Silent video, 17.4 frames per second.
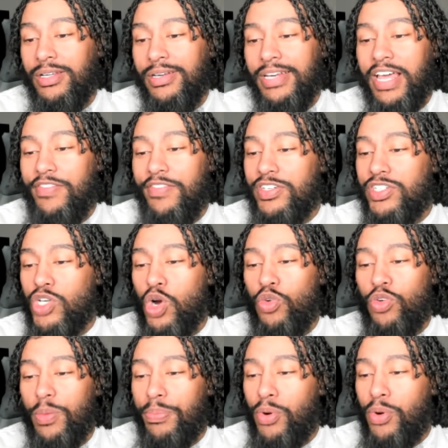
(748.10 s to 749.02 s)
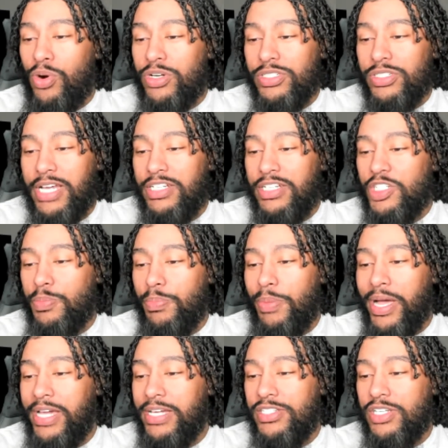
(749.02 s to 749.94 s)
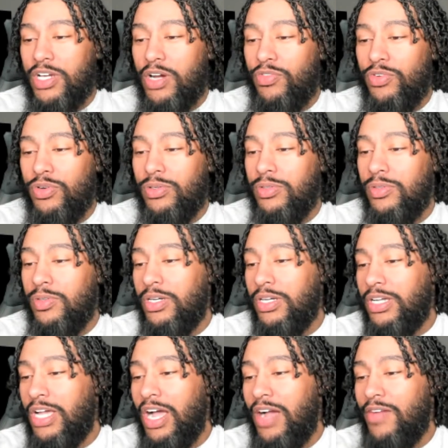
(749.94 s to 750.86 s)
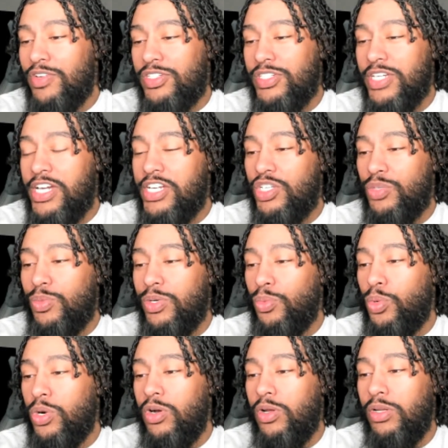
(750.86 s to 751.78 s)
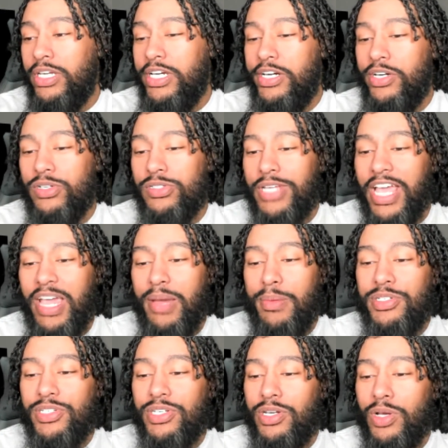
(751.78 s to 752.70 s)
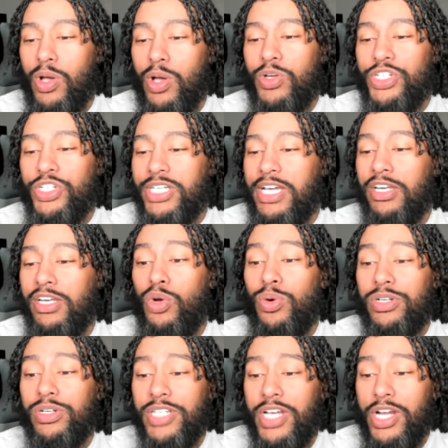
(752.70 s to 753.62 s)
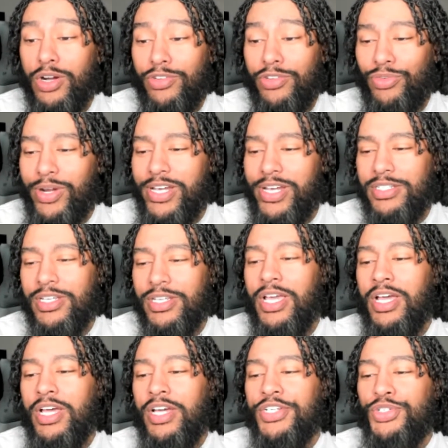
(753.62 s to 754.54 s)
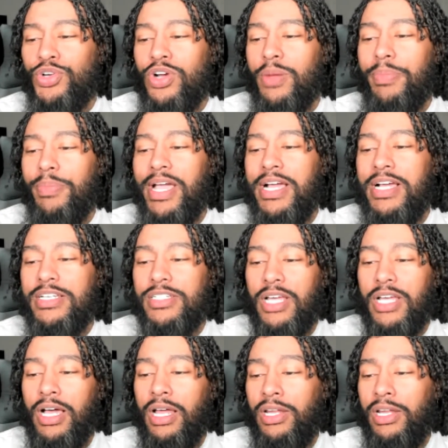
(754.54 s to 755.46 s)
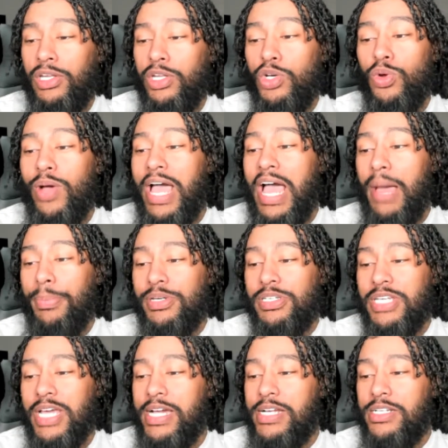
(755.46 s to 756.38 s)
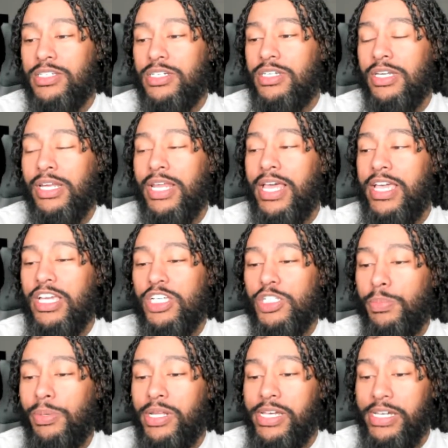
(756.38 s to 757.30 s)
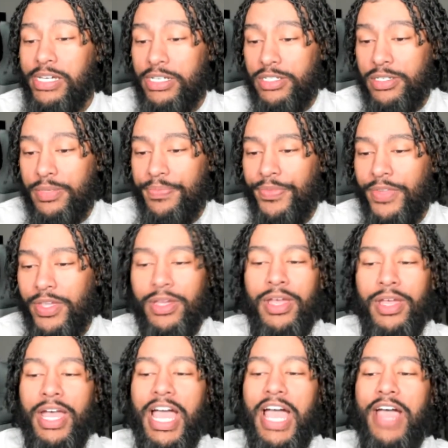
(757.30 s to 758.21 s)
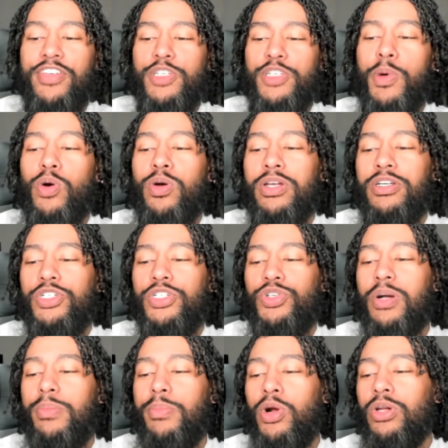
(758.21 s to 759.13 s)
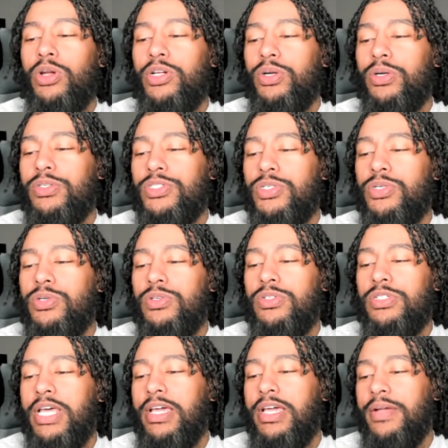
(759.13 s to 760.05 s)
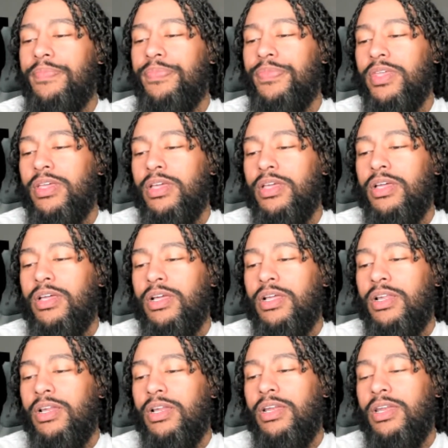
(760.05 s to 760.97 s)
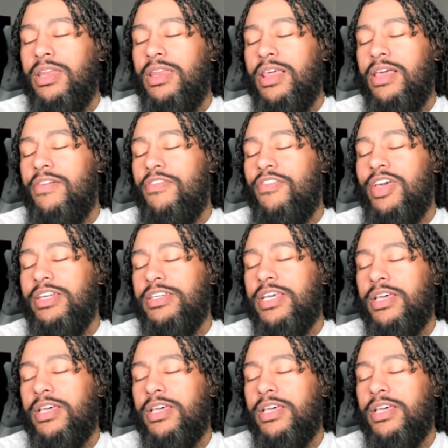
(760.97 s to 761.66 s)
Levitt told reporters that despite several conversations with world leaders aiming to negotiate lower tariff rates, Trump has little appetite to delay his plans. Having spoken to Trump earlier on Tuesday, Levitt,